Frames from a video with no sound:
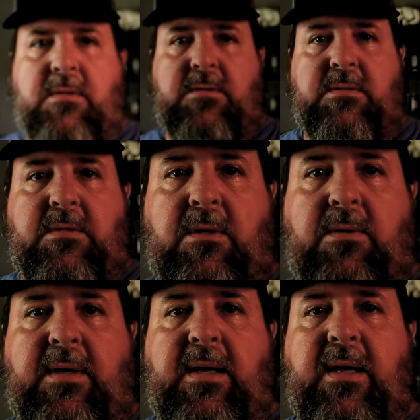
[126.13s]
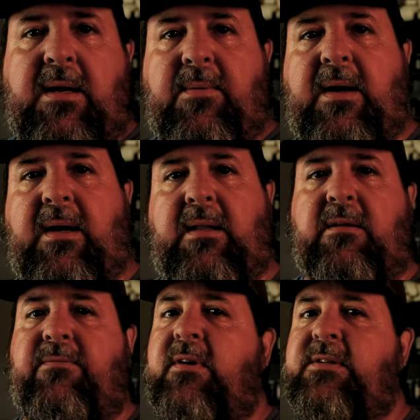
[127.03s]
So anyway,
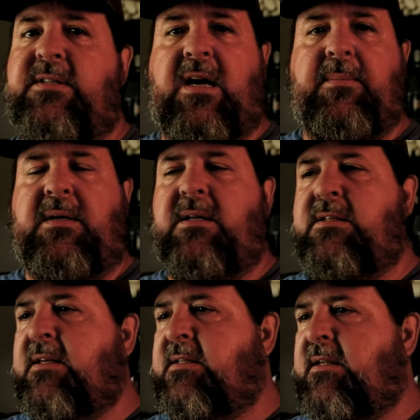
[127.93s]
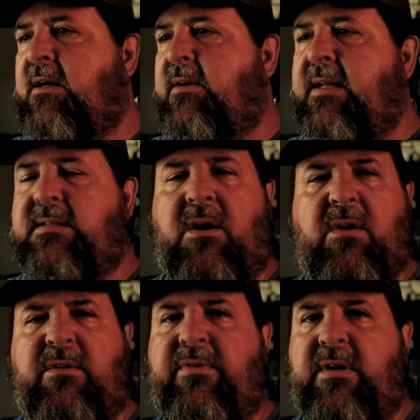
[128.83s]
the first job that you just saw, that's
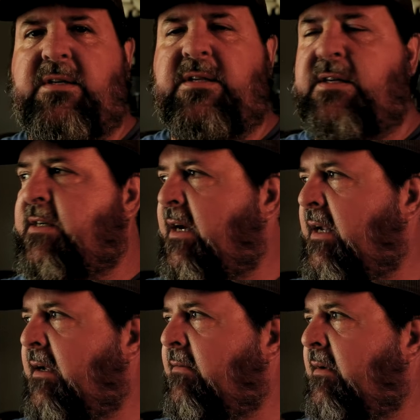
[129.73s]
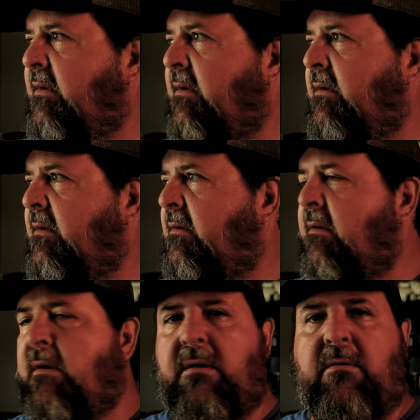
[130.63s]
all the footage I shot of it
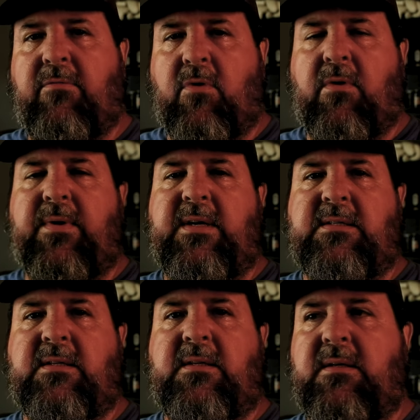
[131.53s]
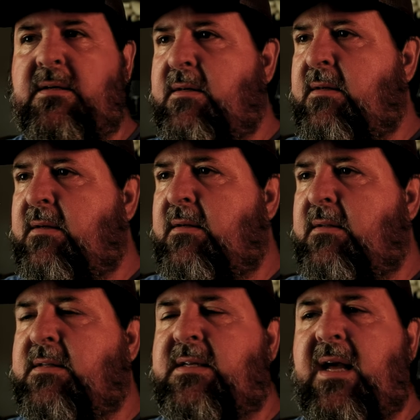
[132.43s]
uh, for a reason.
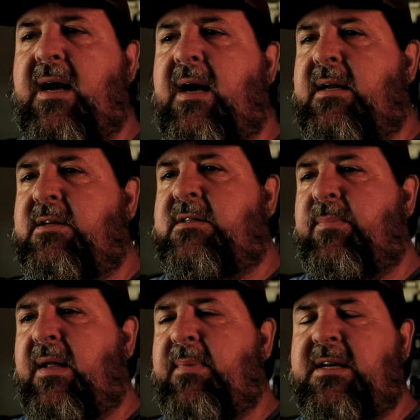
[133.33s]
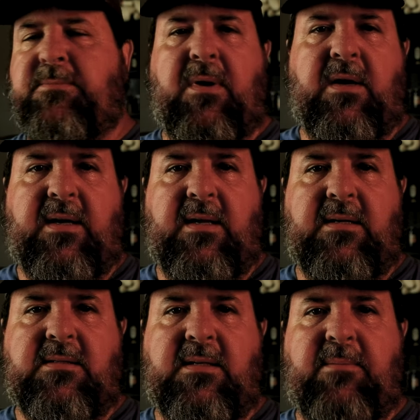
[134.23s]
This guy I used to play baseball
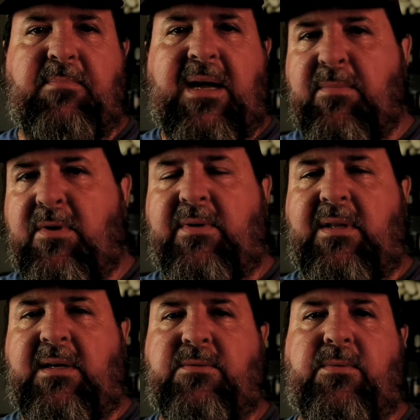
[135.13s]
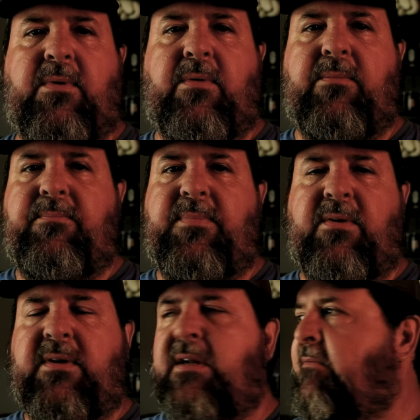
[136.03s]
against in Babe Ruth leagues when we were
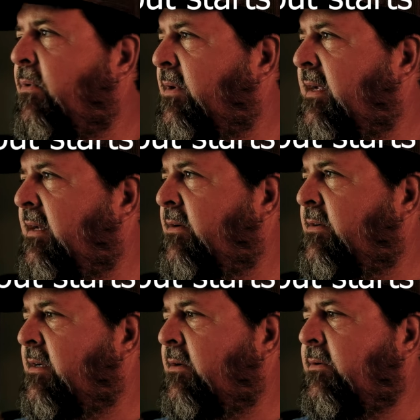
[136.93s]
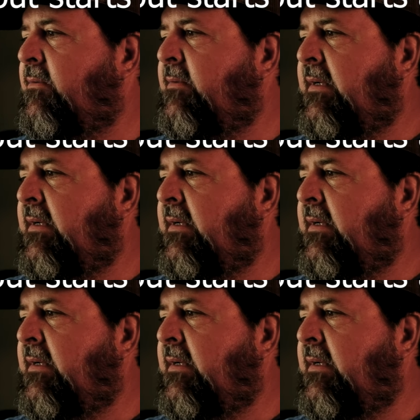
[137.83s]
13, 14 years old.